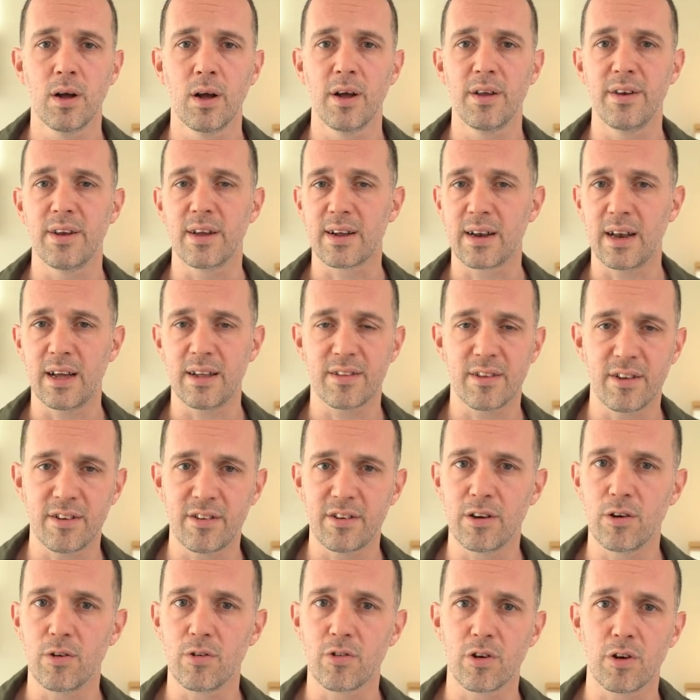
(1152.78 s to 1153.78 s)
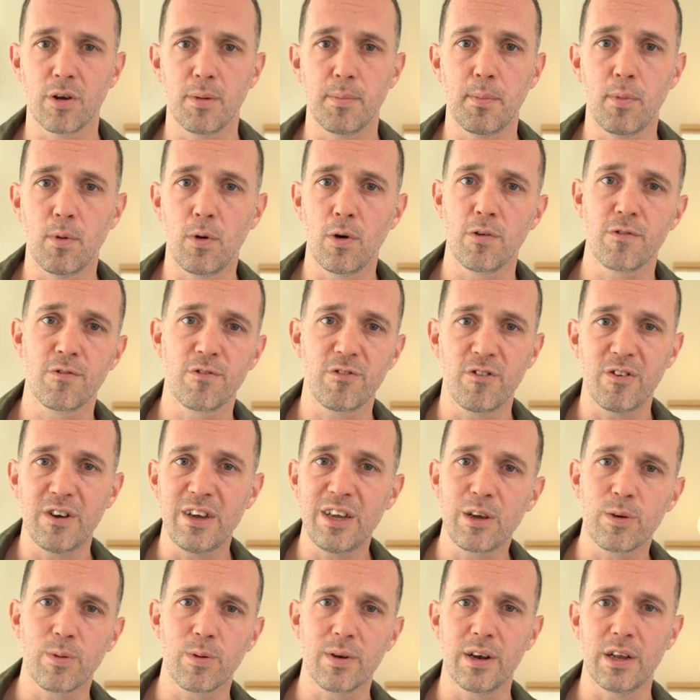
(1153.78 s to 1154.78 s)
neglected children are more
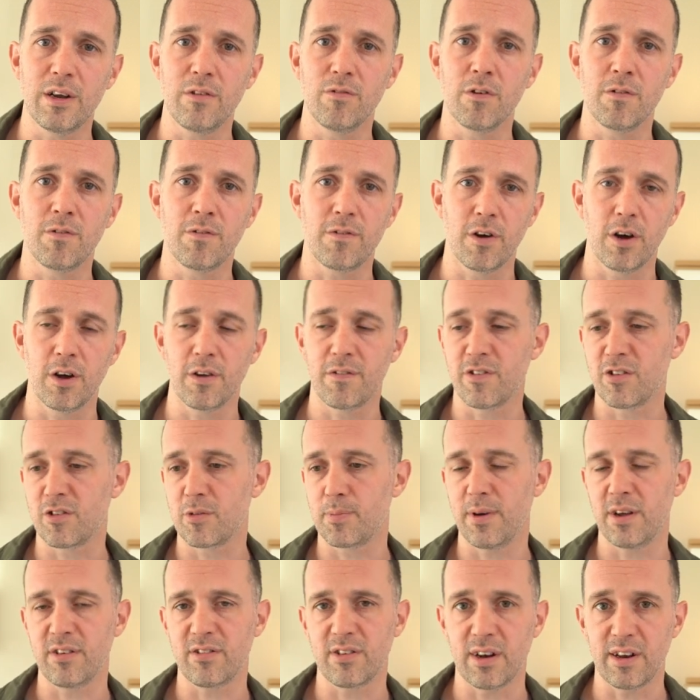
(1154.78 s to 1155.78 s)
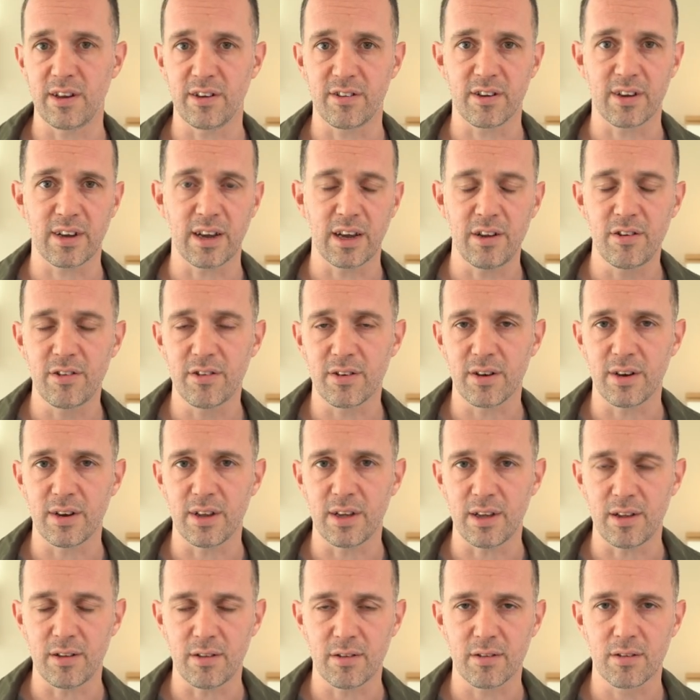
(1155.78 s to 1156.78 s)
frequently referred for special education
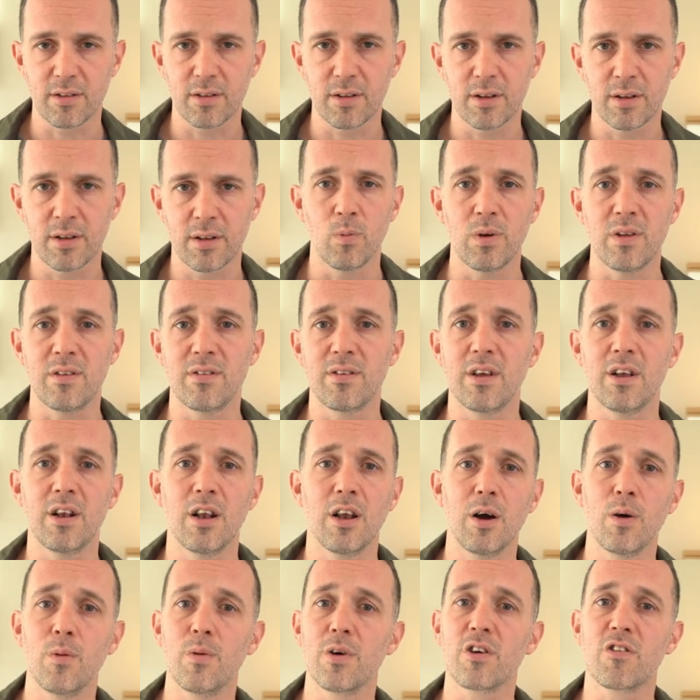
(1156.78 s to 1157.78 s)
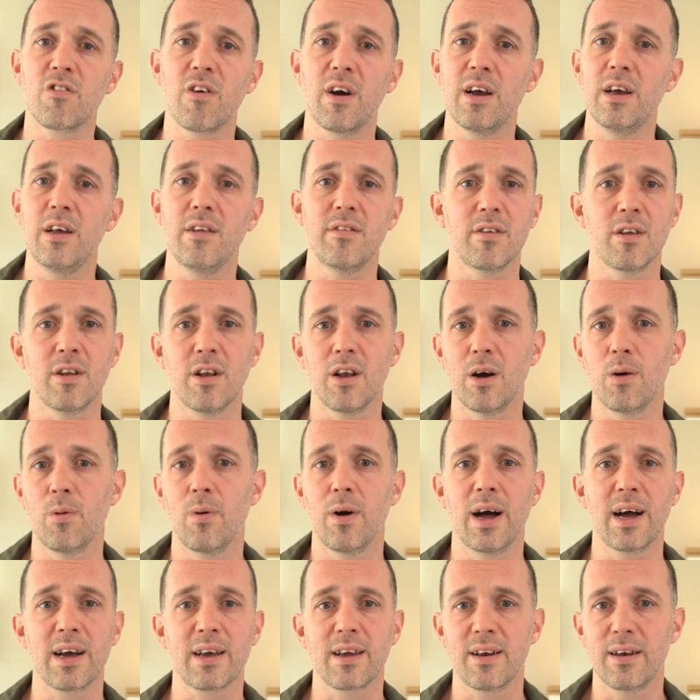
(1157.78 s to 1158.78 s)
needs. We see lower grades and
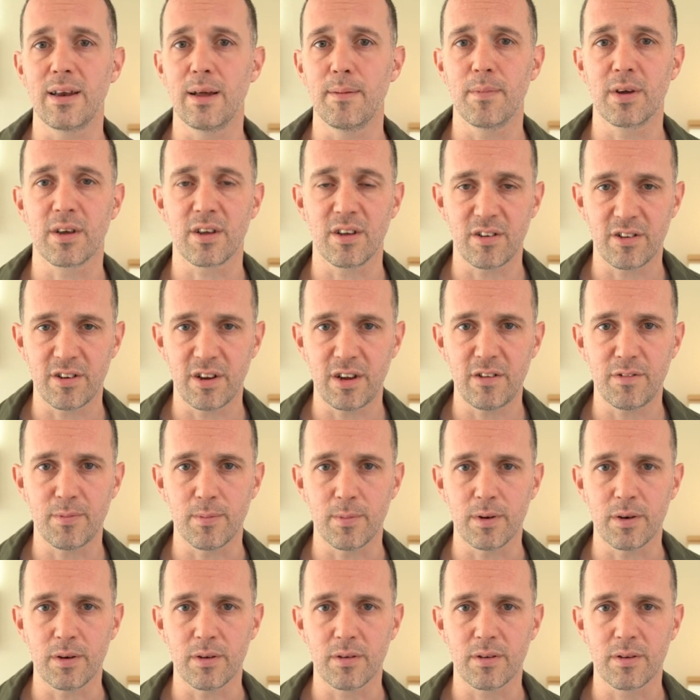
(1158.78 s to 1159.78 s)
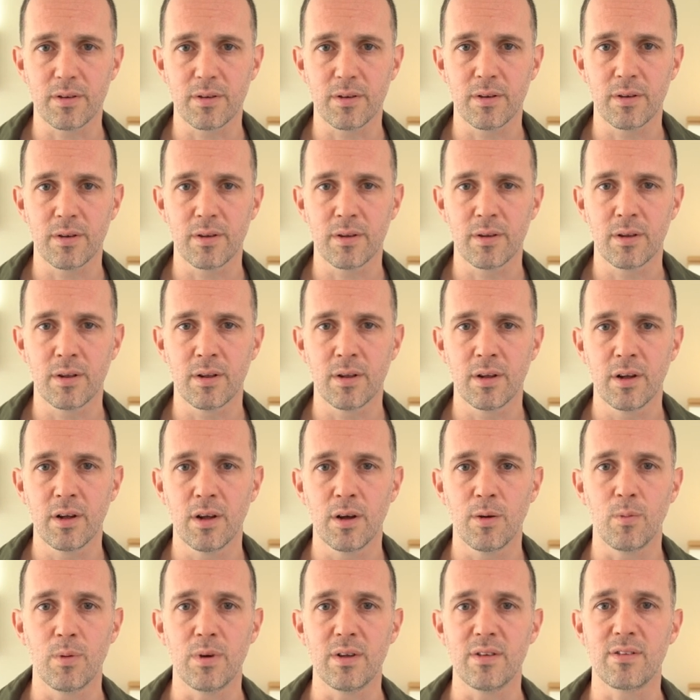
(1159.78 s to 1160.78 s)
lower academic achievement.
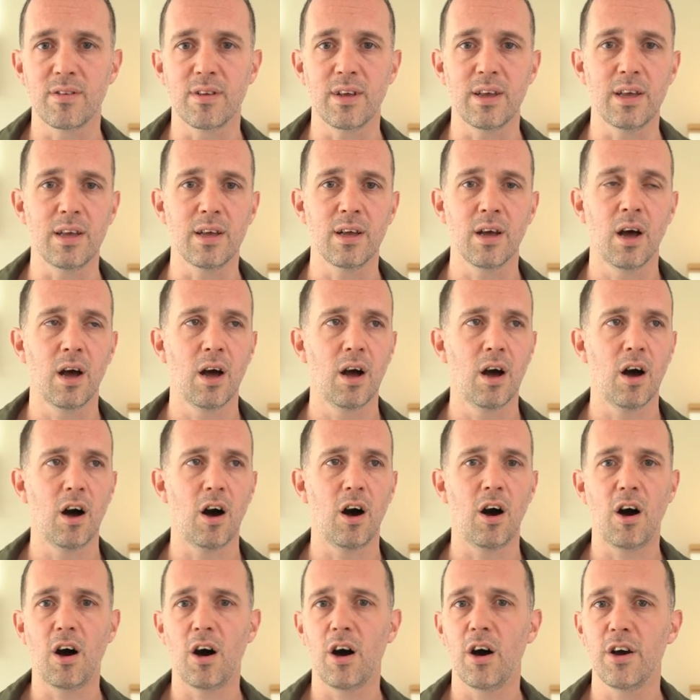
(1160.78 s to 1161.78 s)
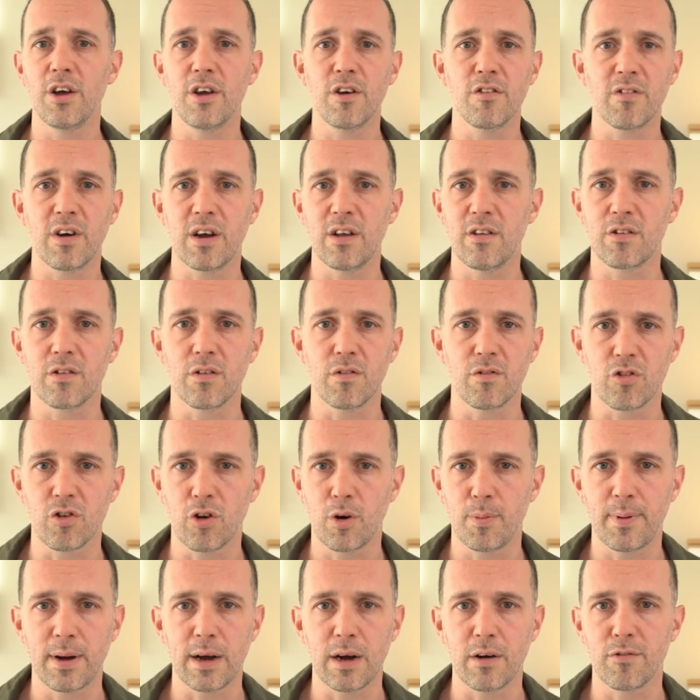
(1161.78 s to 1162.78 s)
We see higher rates of
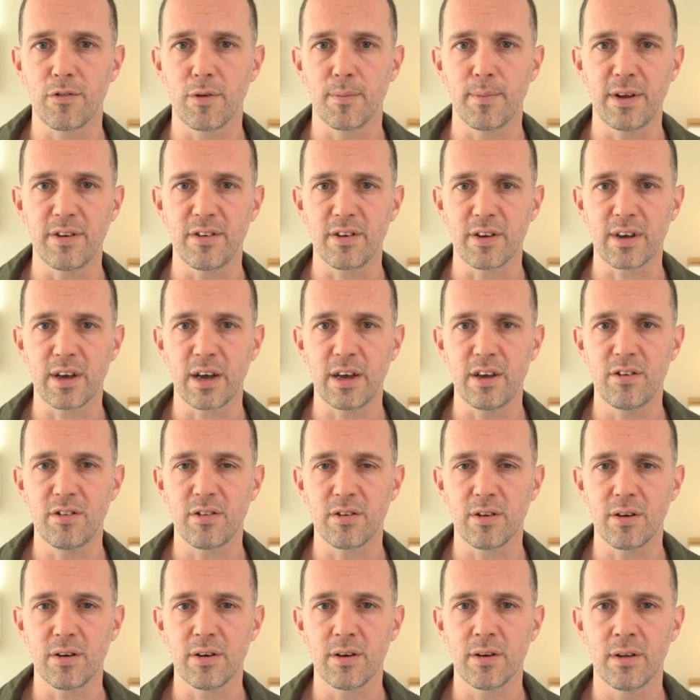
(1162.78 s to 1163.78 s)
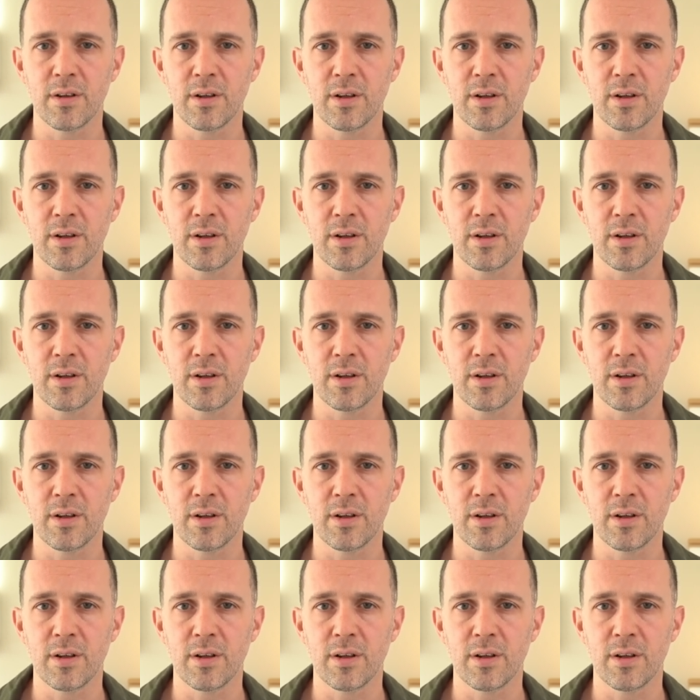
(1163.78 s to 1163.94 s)
dropout from education.